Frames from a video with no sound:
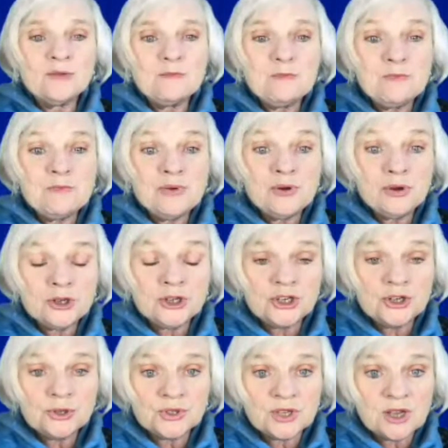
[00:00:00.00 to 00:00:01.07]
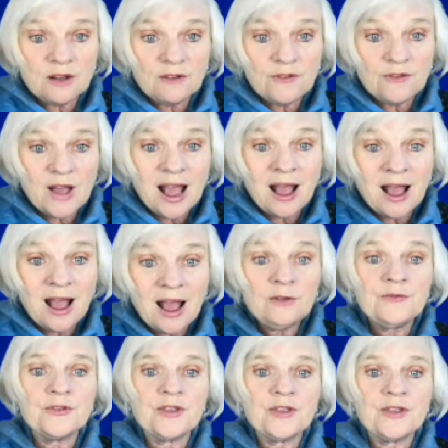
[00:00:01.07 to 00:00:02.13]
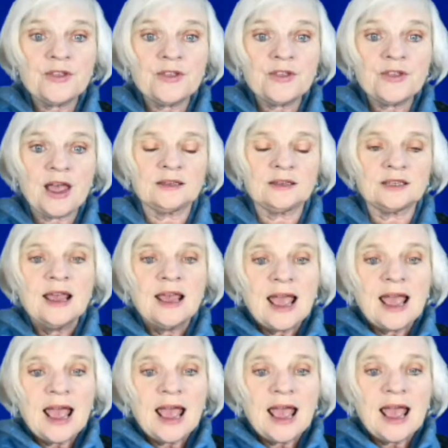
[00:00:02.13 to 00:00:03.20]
But when you can push yourself out of that